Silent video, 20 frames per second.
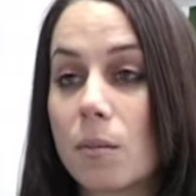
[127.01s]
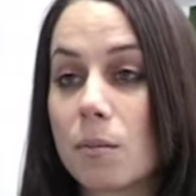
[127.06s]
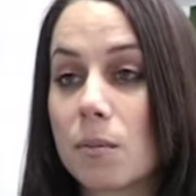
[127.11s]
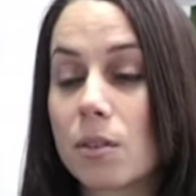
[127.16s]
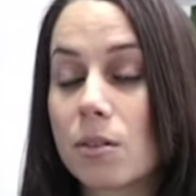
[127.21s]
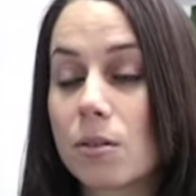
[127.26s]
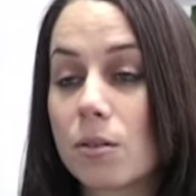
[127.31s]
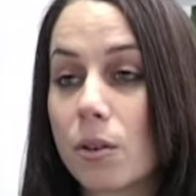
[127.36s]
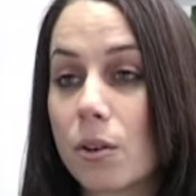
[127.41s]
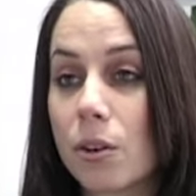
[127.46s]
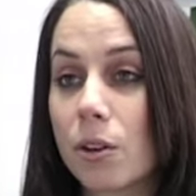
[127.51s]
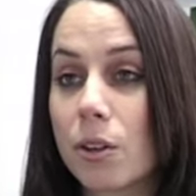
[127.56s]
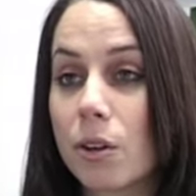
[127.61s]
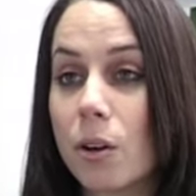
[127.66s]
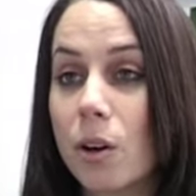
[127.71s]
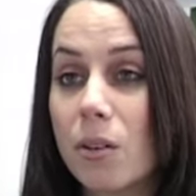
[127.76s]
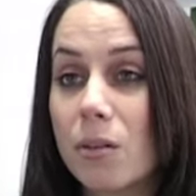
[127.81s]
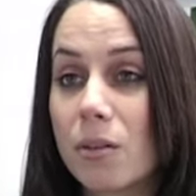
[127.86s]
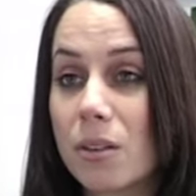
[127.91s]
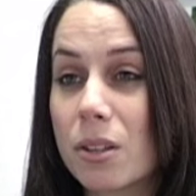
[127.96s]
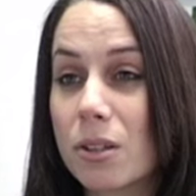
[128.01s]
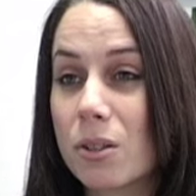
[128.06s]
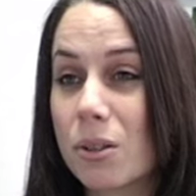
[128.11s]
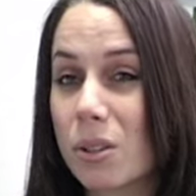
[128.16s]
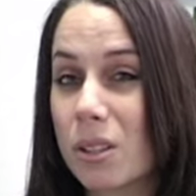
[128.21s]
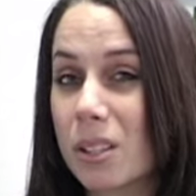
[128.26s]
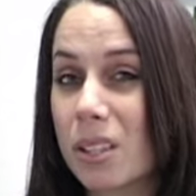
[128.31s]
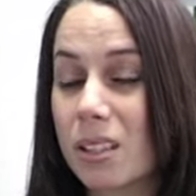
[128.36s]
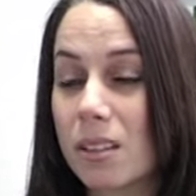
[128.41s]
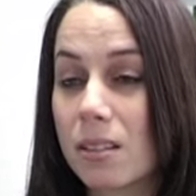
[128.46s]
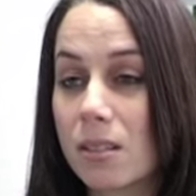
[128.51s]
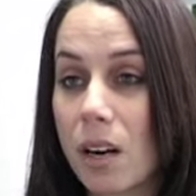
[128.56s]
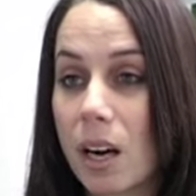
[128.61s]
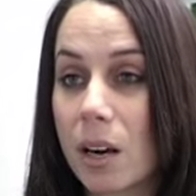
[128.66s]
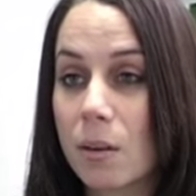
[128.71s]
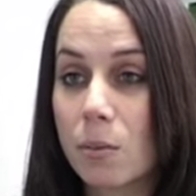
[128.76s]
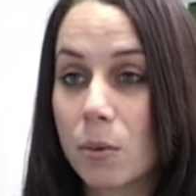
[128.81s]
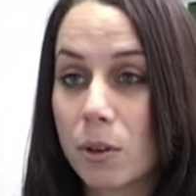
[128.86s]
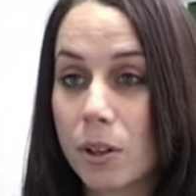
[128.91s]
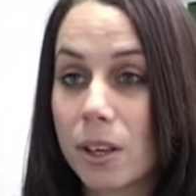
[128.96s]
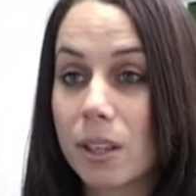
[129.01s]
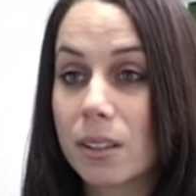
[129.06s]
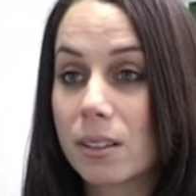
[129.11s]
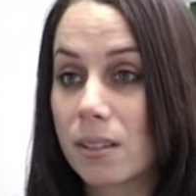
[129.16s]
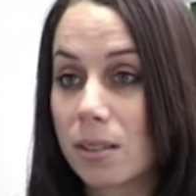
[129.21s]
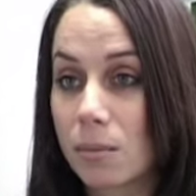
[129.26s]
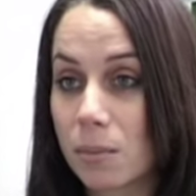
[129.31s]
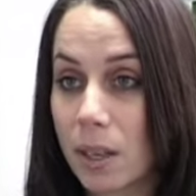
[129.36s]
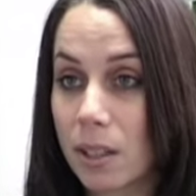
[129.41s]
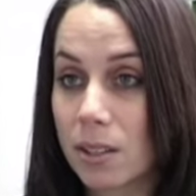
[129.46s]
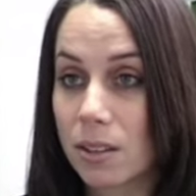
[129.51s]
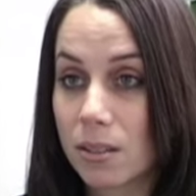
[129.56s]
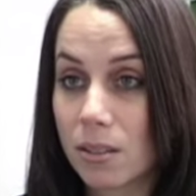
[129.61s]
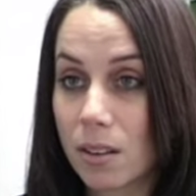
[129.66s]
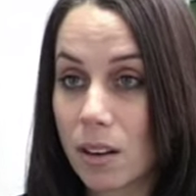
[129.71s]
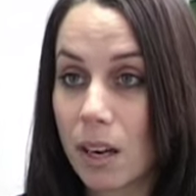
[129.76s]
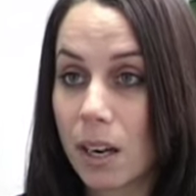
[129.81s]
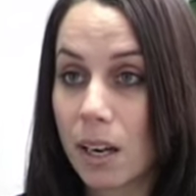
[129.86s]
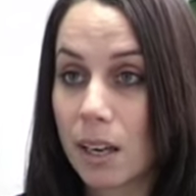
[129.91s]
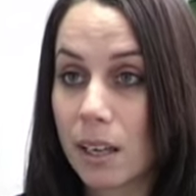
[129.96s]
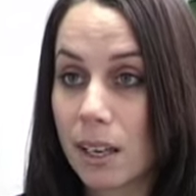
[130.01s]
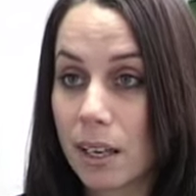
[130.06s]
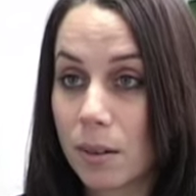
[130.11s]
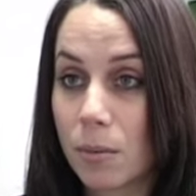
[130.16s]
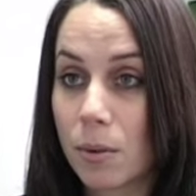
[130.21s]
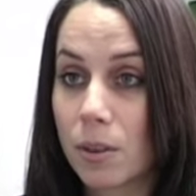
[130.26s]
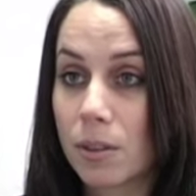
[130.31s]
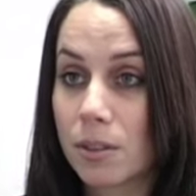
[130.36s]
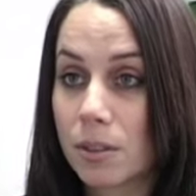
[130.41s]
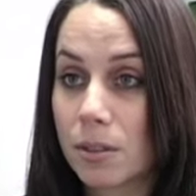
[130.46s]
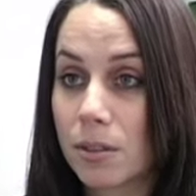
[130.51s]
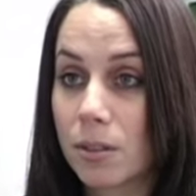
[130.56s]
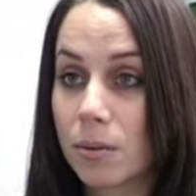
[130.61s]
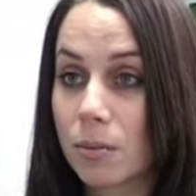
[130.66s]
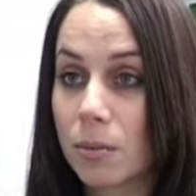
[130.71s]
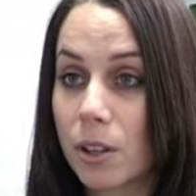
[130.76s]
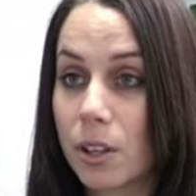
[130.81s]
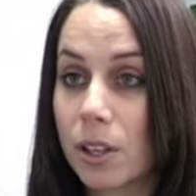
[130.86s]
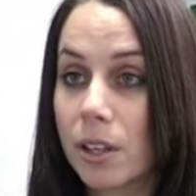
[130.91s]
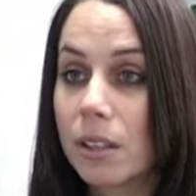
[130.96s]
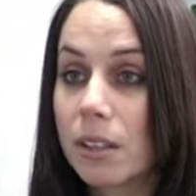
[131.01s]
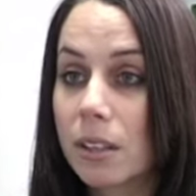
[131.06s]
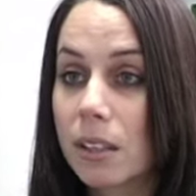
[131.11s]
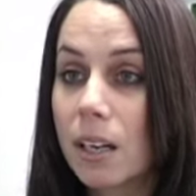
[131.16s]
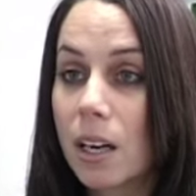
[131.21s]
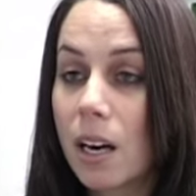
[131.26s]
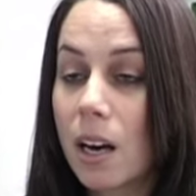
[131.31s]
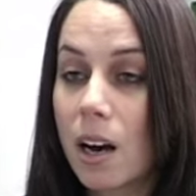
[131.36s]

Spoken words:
So over the 2 years, I worked as much as I had wanted to work.